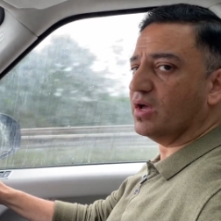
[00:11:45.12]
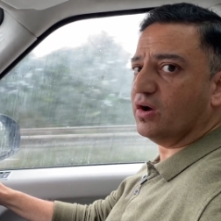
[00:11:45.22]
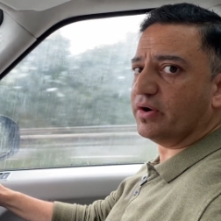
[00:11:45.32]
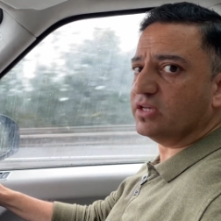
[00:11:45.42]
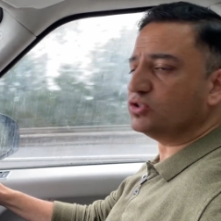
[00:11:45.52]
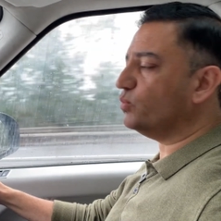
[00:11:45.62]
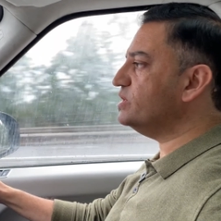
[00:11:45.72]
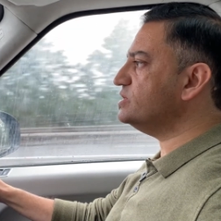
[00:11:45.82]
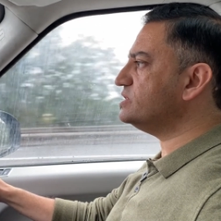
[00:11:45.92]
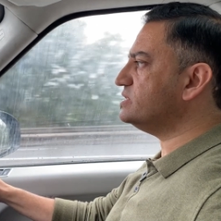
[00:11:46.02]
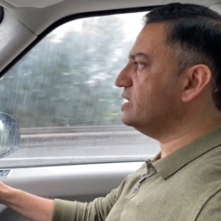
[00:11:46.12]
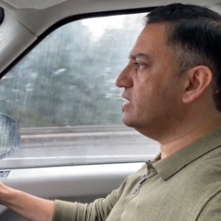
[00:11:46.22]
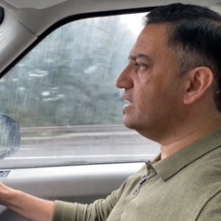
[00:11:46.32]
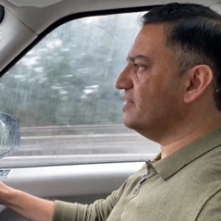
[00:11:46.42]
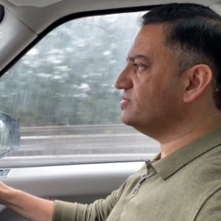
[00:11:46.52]
Okay, so we just
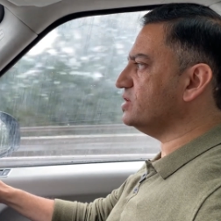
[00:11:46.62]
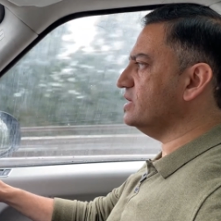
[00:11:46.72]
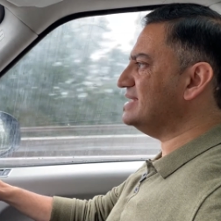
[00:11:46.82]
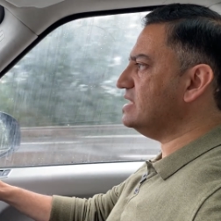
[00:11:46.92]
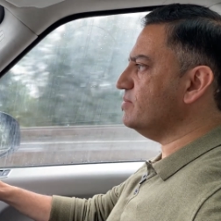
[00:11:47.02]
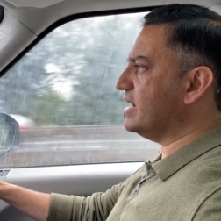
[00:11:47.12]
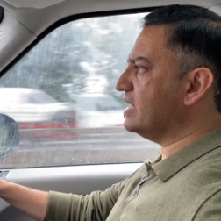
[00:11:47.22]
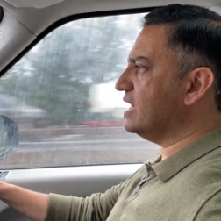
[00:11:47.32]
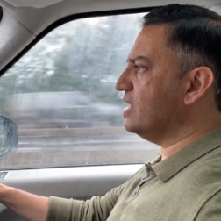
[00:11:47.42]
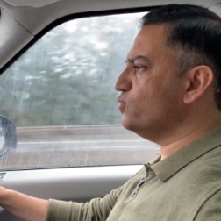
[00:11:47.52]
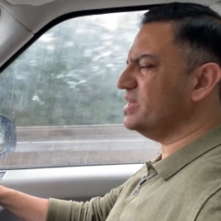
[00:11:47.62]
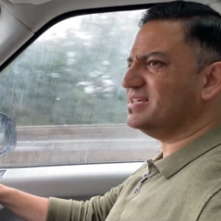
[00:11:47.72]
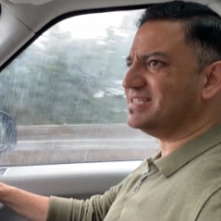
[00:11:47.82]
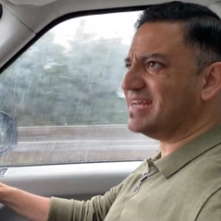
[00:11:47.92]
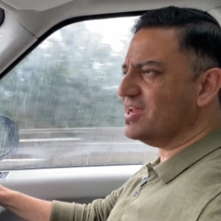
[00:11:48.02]
uh, left site, heading back now.
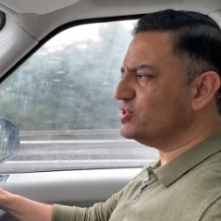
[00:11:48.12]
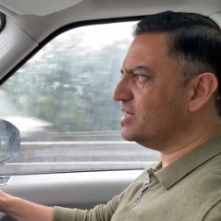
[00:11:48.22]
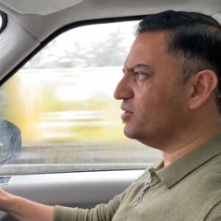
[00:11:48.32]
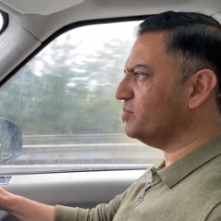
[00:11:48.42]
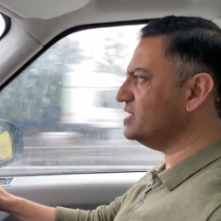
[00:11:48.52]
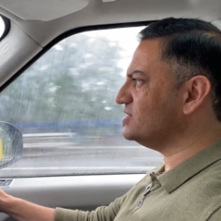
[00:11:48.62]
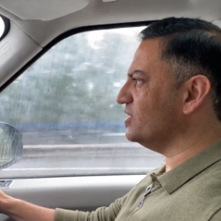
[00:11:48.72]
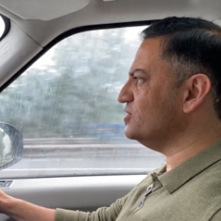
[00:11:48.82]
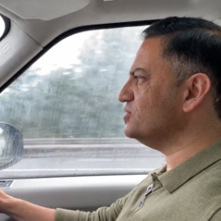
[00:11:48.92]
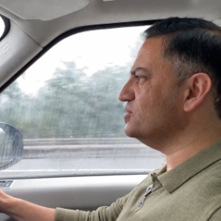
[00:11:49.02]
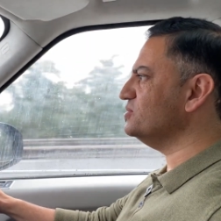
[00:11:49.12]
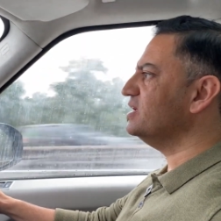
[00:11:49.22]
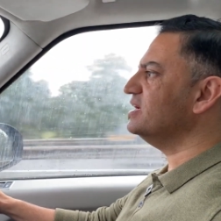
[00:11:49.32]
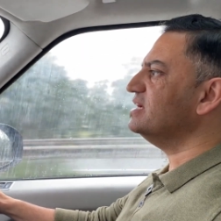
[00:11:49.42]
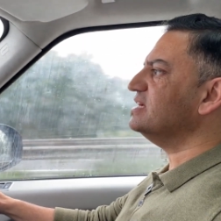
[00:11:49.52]
Weather's changed a little bit. It's starting to
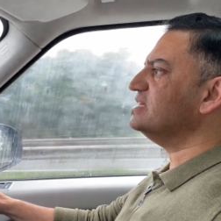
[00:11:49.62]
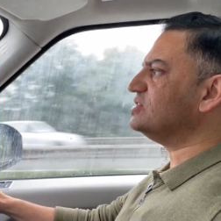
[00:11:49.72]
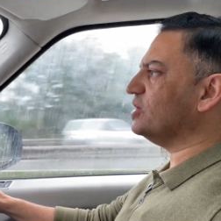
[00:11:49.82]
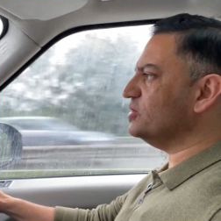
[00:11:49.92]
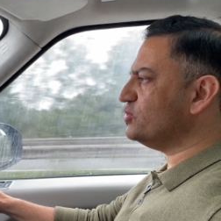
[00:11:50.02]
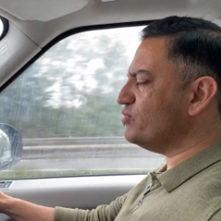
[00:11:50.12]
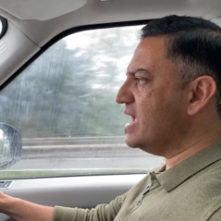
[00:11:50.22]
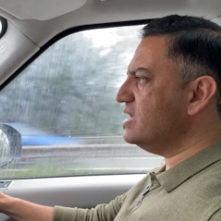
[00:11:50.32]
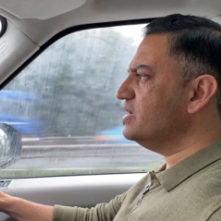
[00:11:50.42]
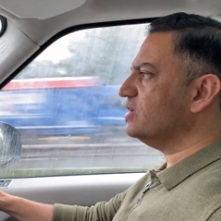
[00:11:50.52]
starting to rain.